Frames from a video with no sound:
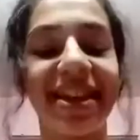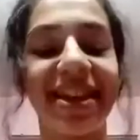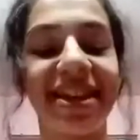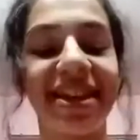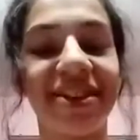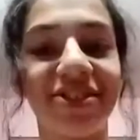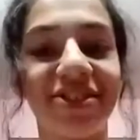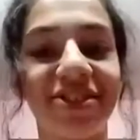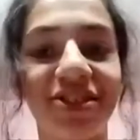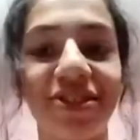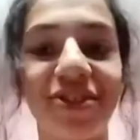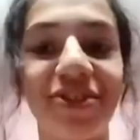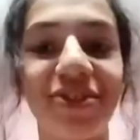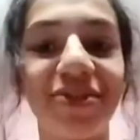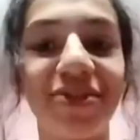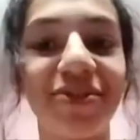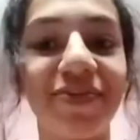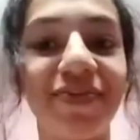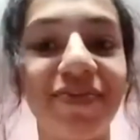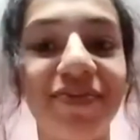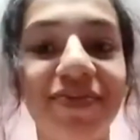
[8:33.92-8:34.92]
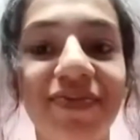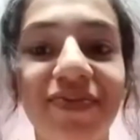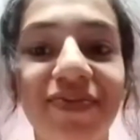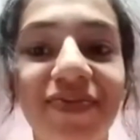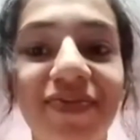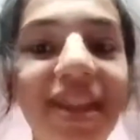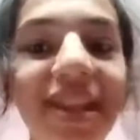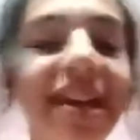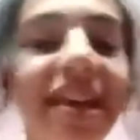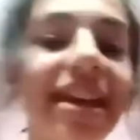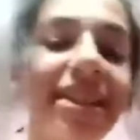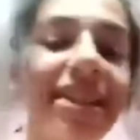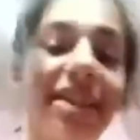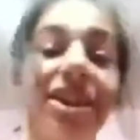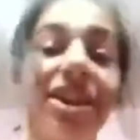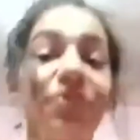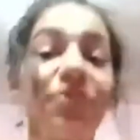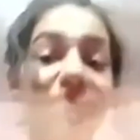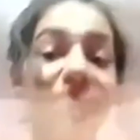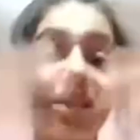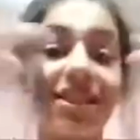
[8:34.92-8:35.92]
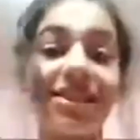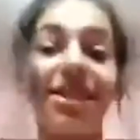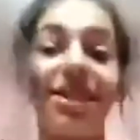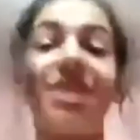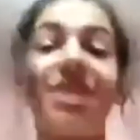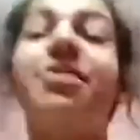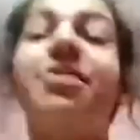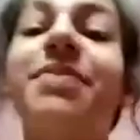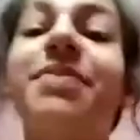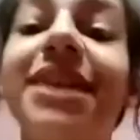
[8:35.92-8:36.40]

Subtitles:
you too. Fantastic. Thank you for listening to